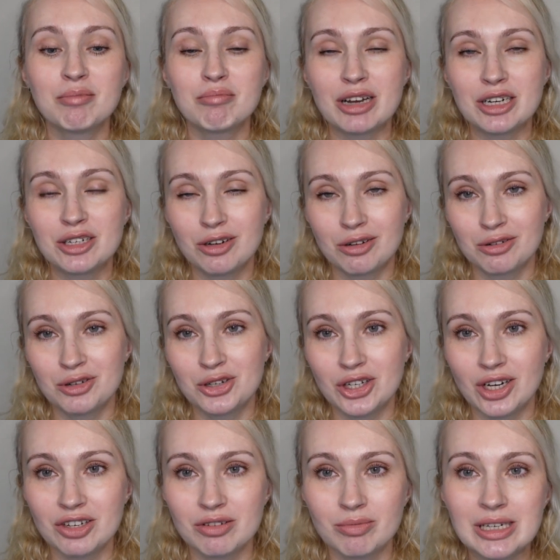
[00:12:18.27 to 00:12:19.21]
but don't
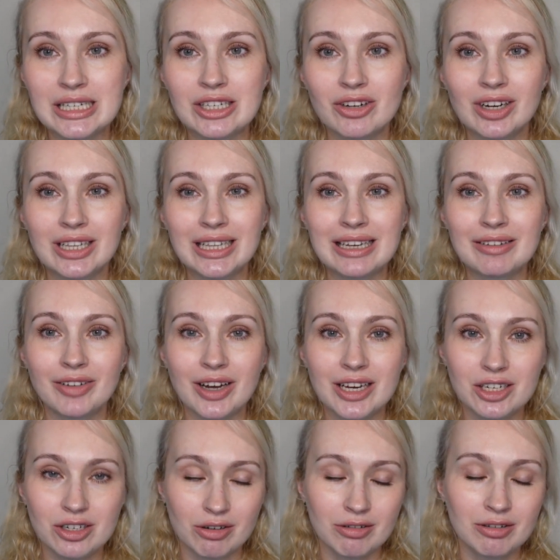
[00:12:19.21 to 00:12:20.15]
judge me strictly if
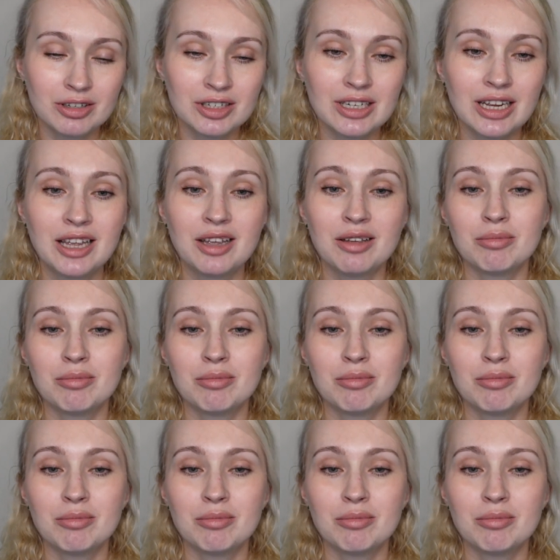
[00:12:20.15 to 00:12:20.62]
I don't